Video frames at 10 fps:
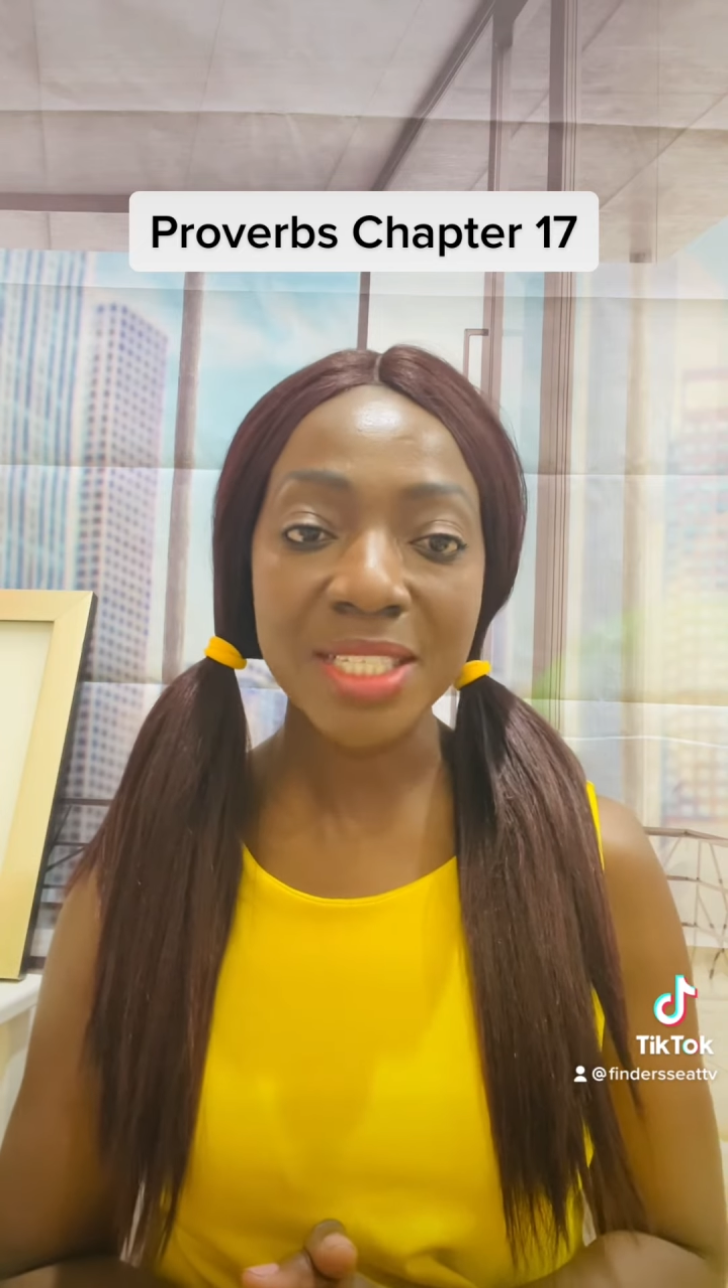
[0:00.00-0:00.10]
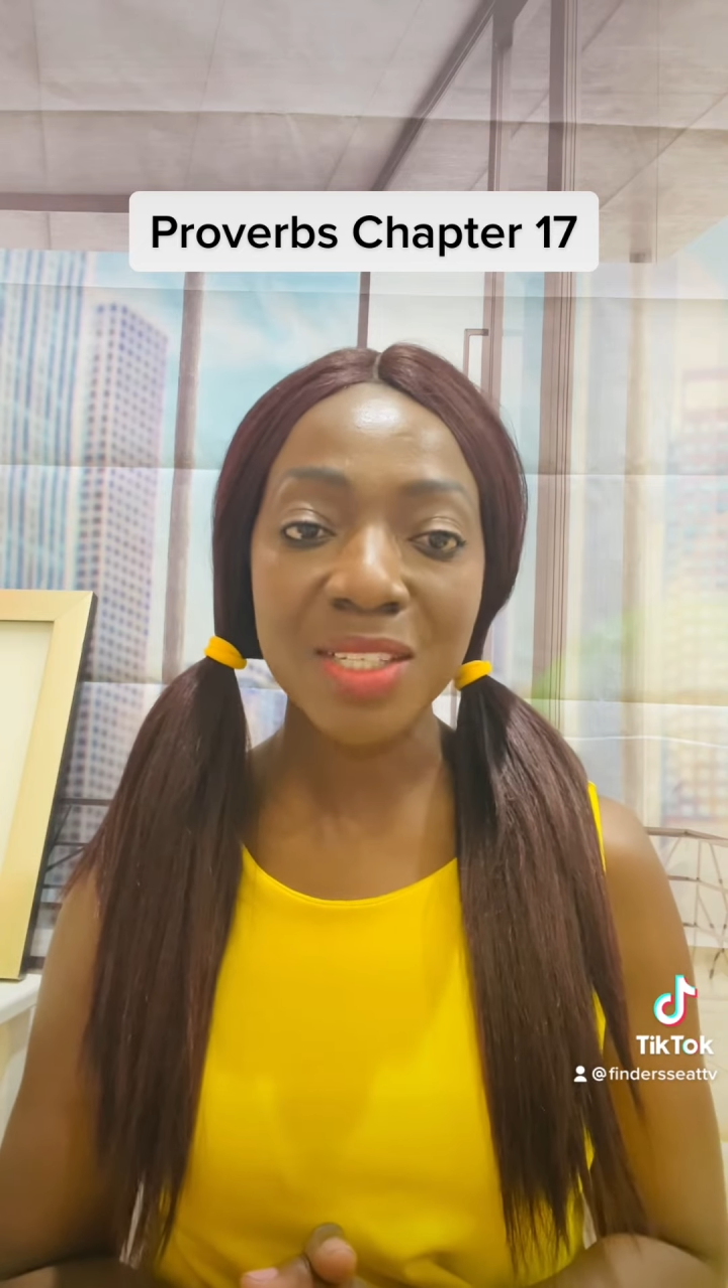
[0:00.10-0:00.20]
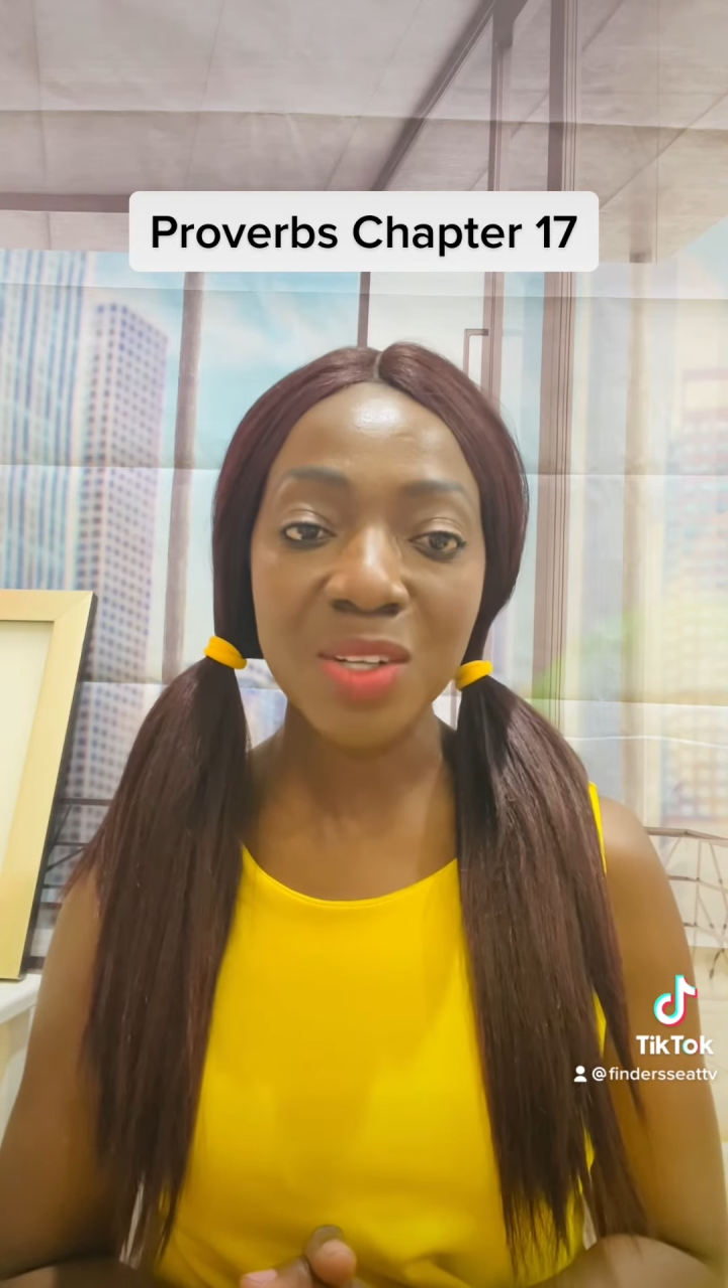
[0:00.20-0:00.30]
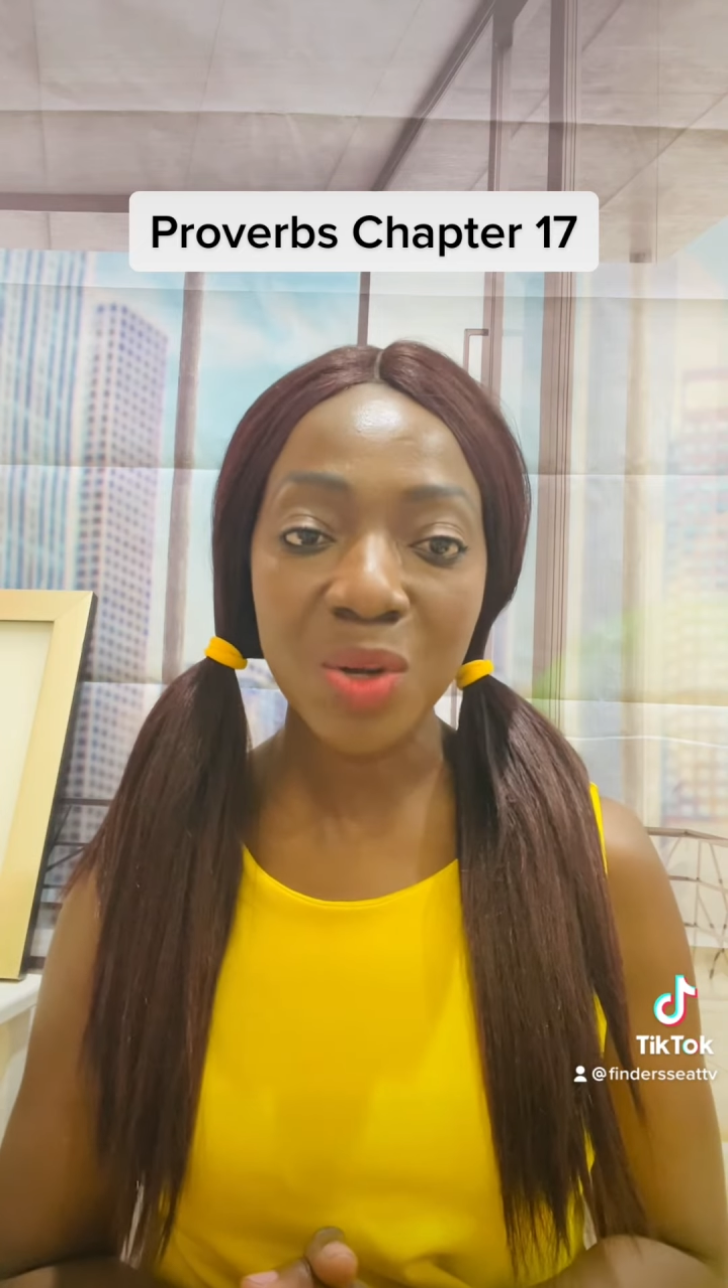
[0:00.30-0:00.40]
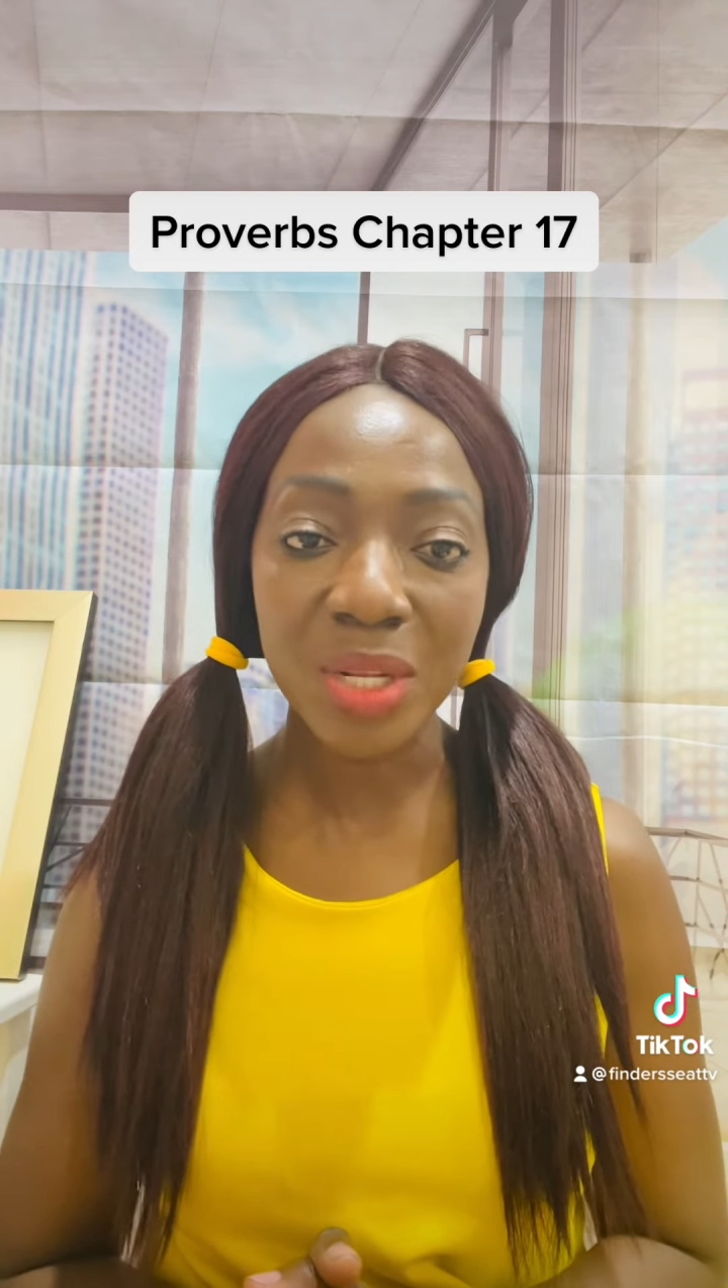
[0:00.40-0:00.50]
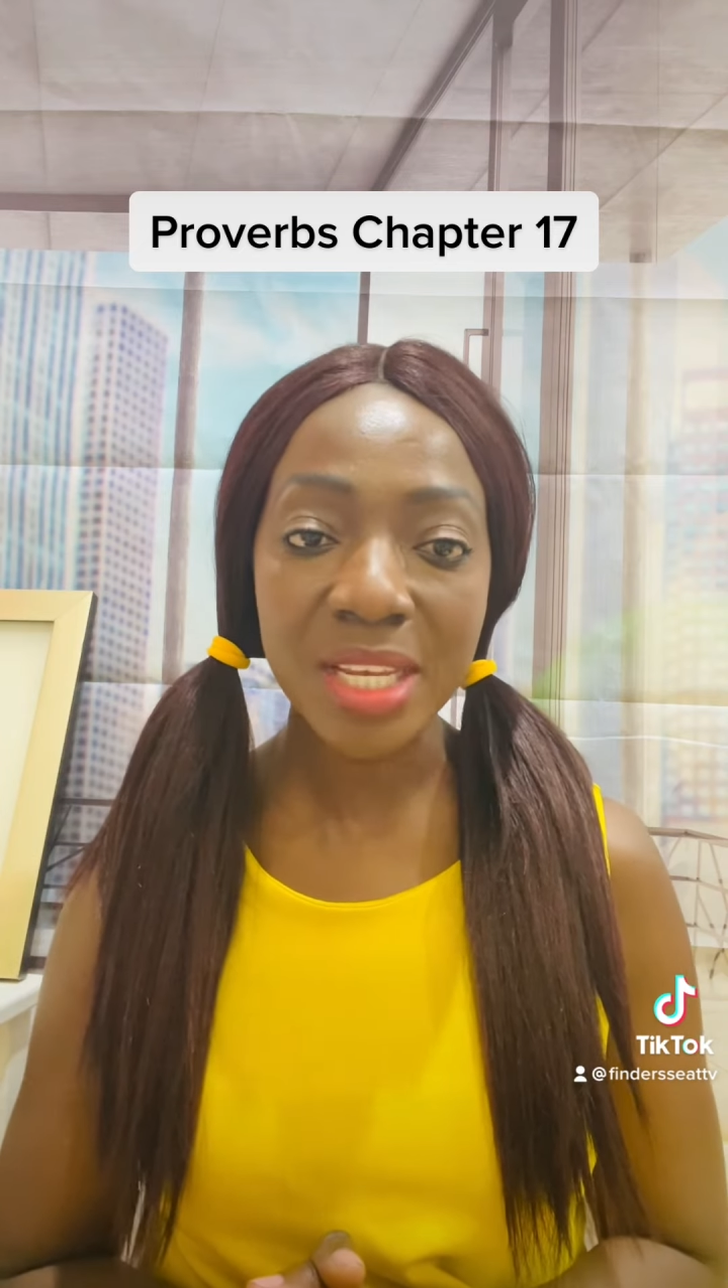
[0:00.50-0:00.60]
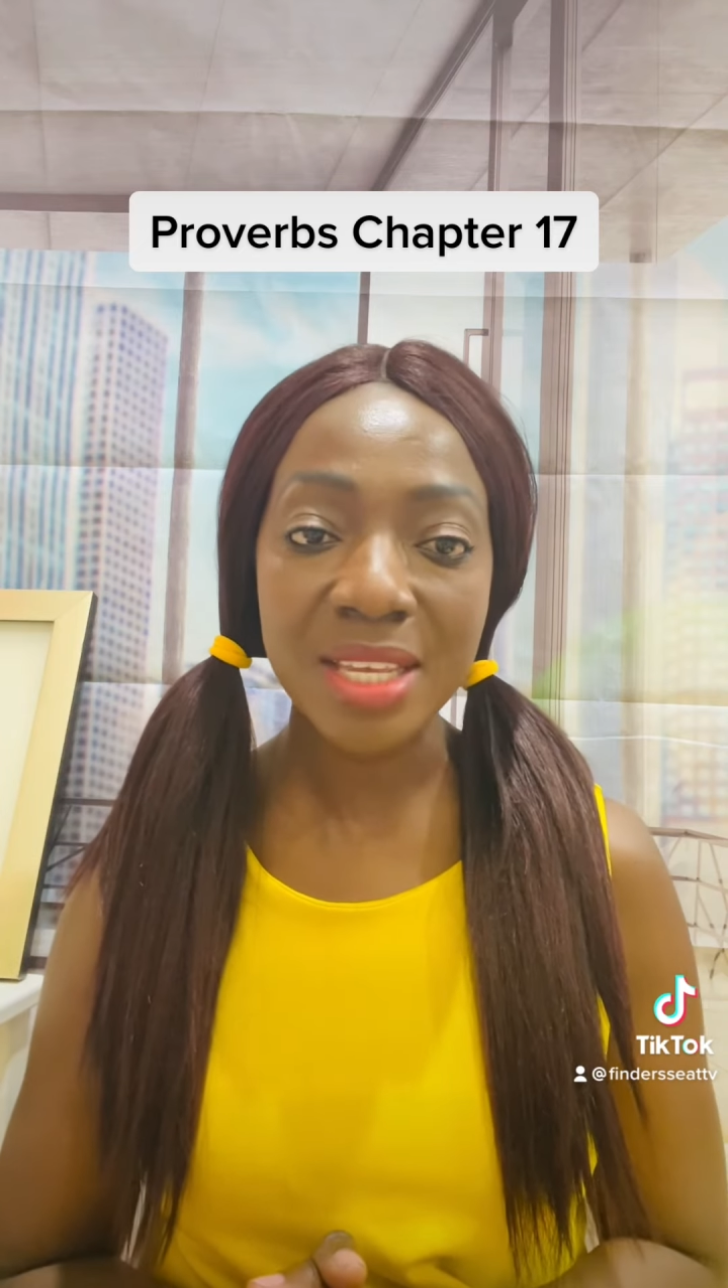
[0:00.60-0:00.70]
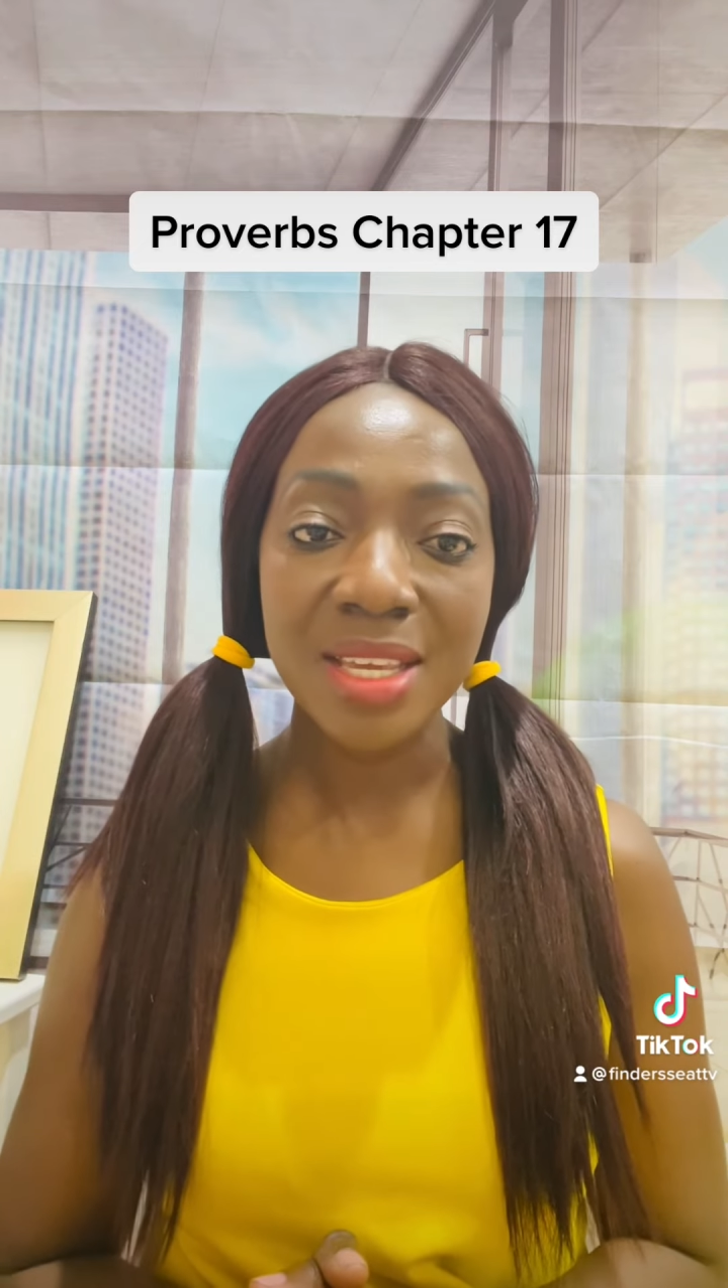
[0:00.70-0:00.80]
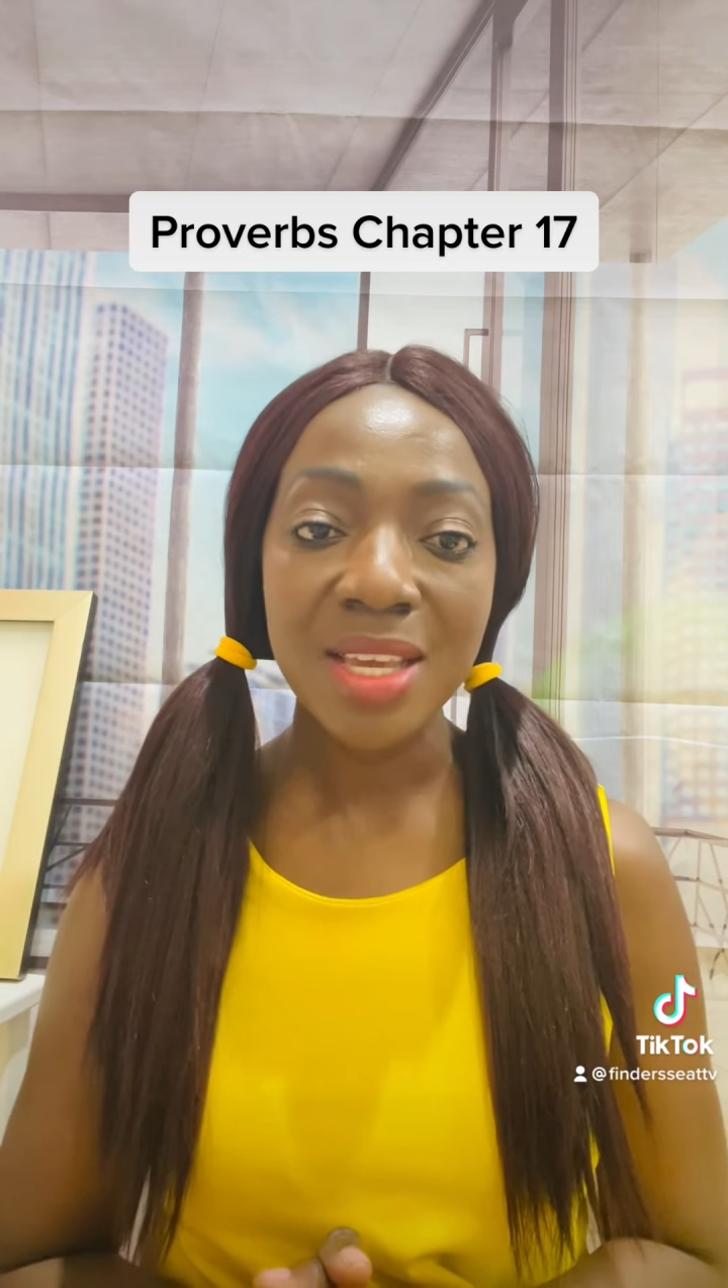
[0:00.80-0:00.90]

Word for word: the godly